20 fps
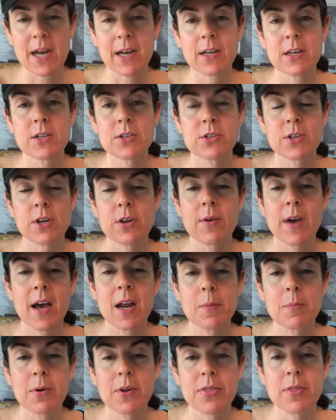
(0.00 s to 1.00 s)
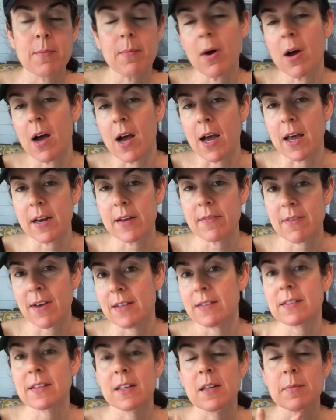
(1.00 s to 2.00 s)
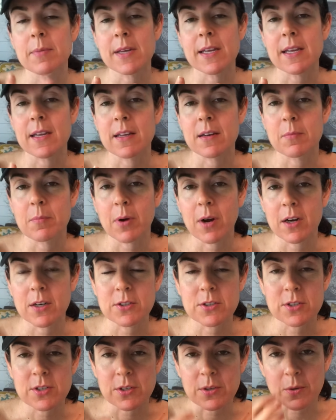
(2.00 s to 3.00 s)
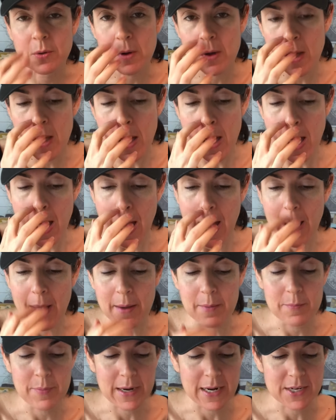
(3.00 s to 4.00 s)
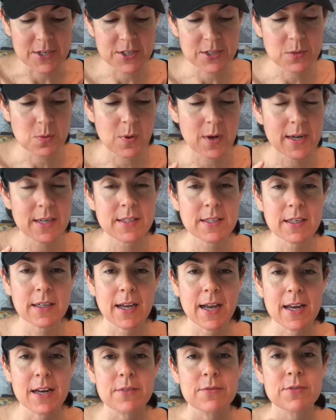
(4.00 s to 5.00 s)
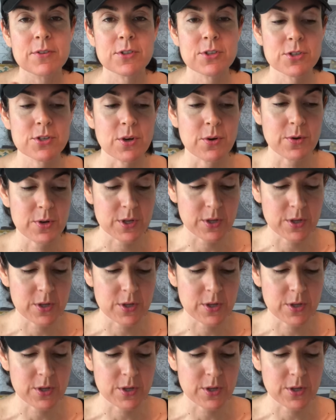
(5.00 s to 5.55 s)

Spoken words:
not going to show you how to put them on. That's going to be in part 2. But I just wanted to kind of show